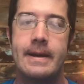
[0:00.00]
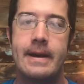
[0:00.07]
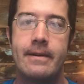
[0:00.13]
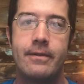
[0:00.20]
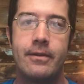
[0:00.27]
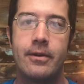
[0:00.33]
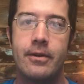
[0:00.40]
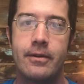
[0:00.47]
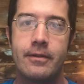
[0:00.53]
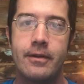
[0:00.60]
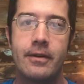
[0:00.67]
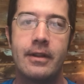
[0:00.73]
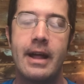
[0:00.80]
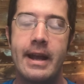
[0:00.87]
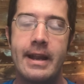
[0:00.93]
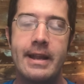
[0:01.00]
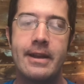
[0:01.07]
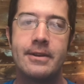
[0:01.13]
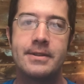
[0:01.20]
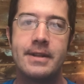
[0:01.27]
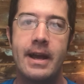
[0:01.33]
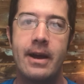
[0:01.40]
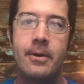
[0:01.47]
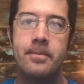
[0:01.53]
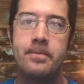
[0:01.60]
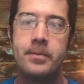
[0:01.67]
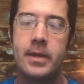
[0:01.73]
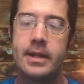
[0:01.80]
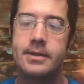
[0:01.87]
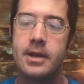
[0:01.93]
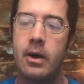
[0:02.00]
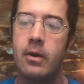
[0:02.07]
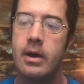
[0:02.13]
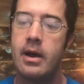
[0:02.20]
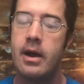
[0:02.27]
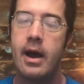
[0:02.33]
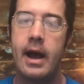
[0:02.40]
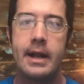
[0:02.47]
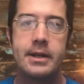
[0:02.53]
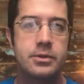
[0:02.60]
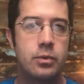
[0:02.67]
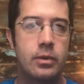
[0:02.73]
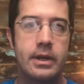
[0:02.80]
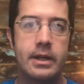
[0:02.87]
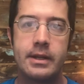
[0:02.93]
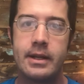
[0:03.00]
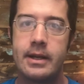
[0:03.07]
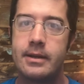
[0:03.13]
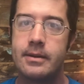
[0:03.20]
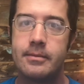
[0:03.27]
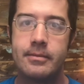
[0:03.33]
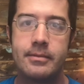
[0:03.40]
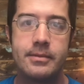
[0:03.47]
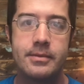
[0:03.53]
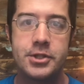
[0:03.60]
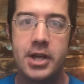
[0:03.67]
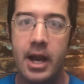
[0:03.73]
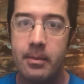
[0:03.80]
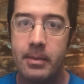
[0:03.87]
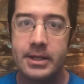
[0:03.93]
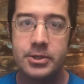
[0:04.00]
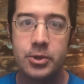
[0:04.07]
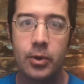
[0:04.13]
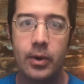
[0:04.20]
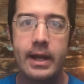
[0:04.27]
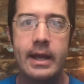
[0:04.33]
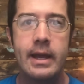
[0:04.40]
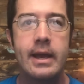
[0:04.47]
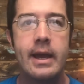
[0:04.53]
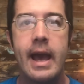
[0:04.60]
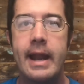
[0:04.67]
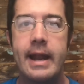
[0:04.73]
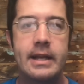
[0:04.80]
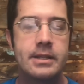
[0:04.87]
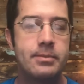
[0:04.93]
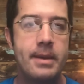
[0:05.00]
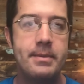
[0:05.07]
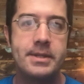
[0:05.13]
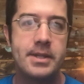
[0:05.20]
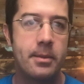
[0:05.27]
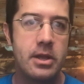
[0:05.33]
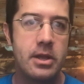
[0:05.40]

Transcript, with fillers: for a lot of years now. And so I just wanted to share my story and ask, maybe some